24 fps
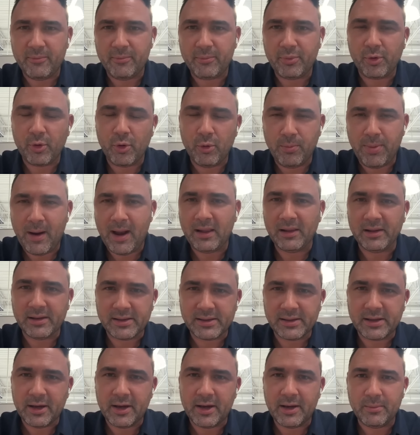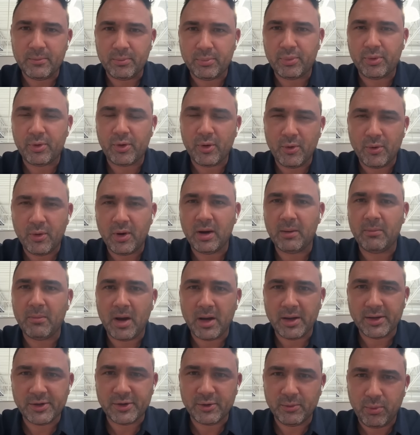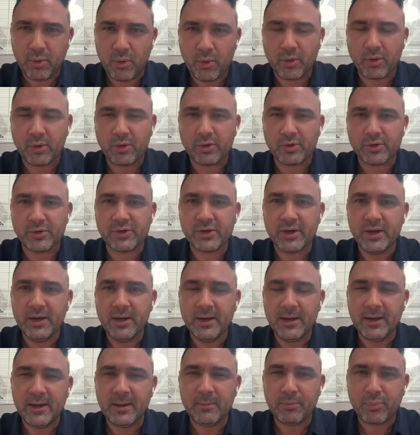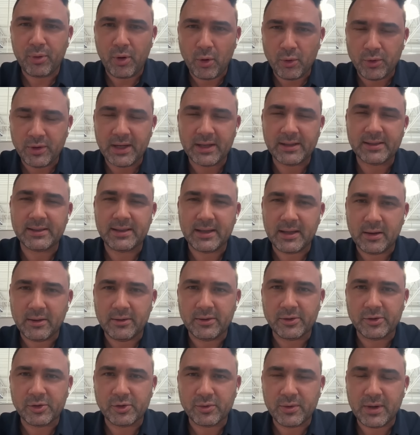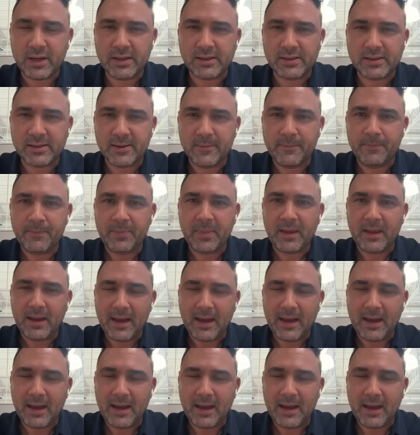you have pro-Palestine, pro-Hamas supporters protesting on the street